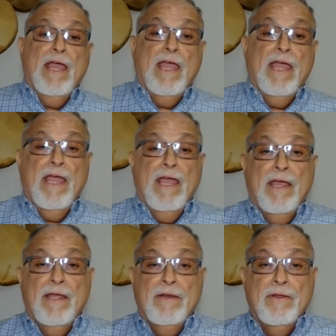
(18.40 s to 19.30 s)

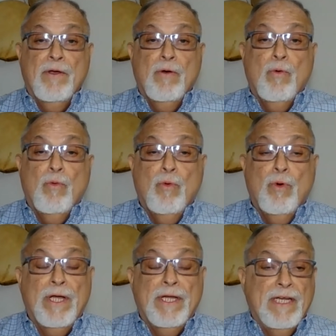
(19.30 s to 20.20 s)
and
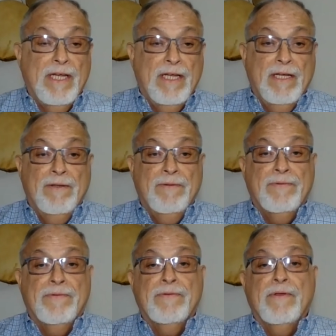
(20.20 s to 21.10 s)
what
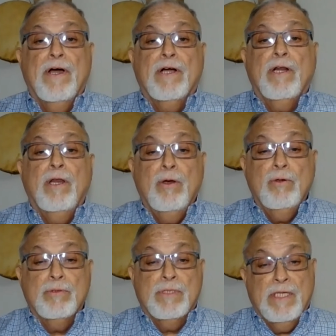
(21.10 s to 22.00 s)
is a
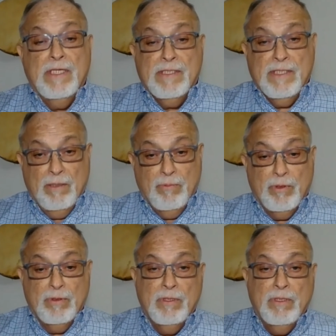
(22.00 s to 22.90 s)
closed
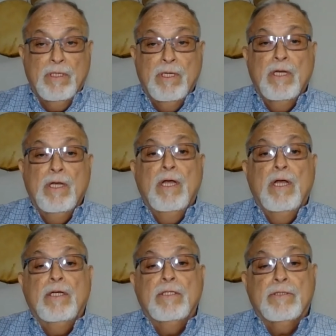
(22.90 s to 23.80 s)
syllable.
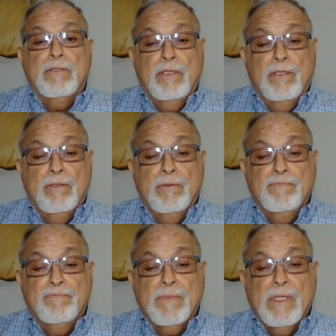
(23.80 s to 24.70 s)

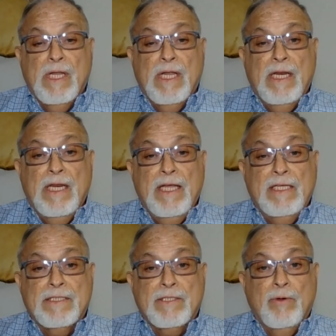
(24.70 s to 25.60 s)
So
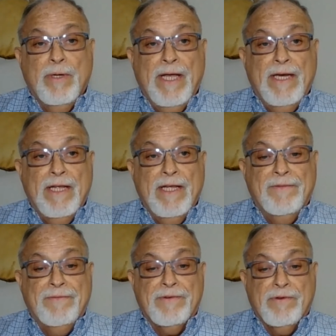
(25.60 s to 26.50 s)
let's go ahead and
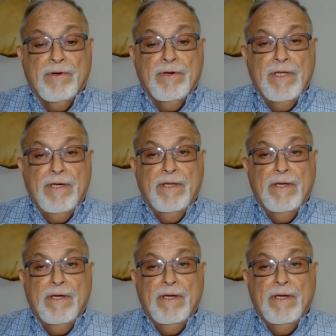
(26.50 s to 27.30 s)
get started.